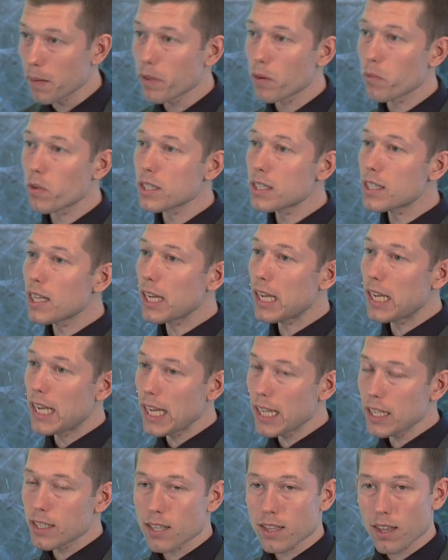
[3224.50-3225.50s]
and once they
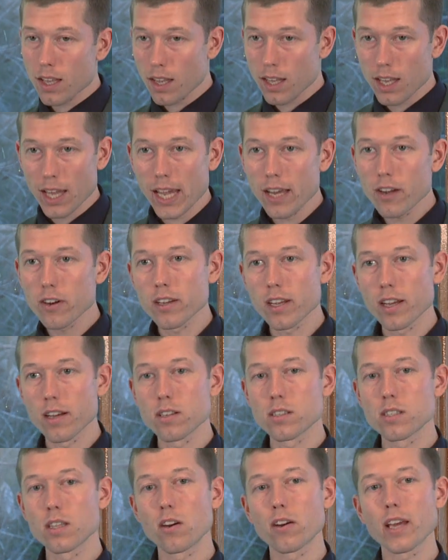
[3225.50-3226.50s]
get to the later
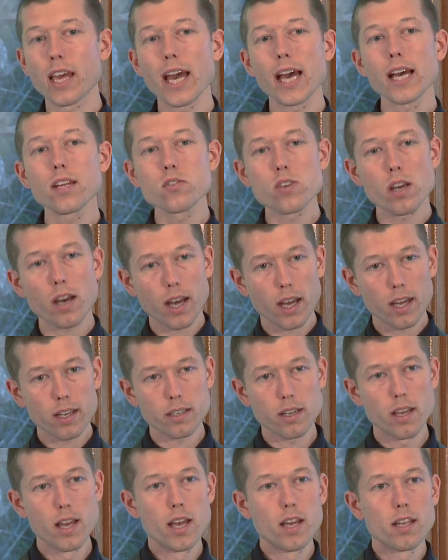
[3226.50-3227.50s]
years, they'll catch
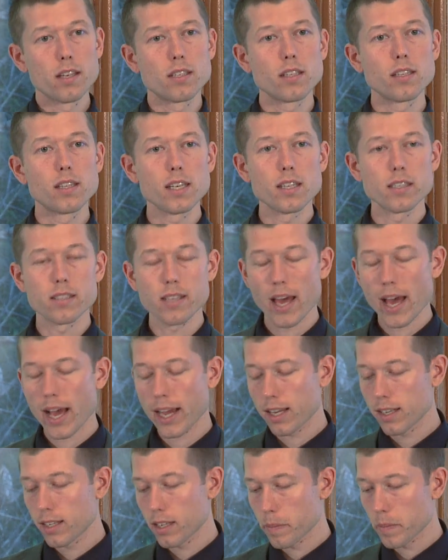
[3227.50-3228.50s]
on to these
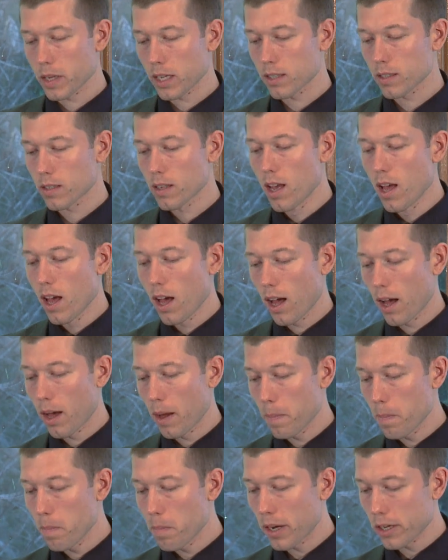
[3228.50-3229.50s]
academics
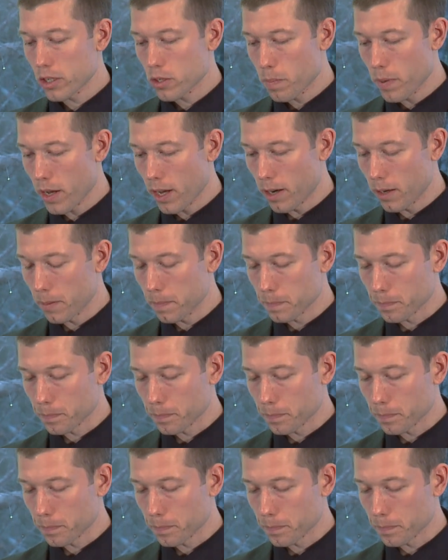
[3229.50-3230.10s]
much better.